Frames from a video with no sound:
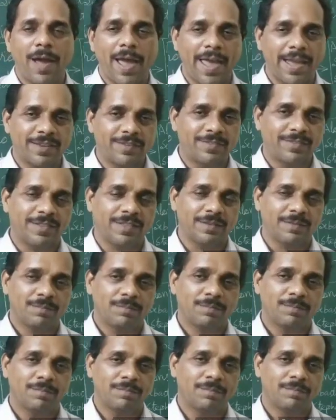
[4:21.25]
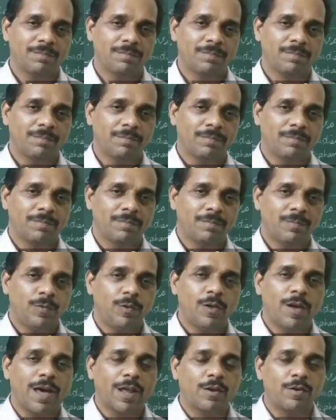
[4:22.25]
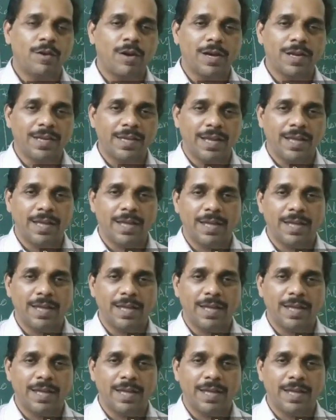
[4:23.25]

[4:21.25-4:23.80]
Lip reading: acts. You are not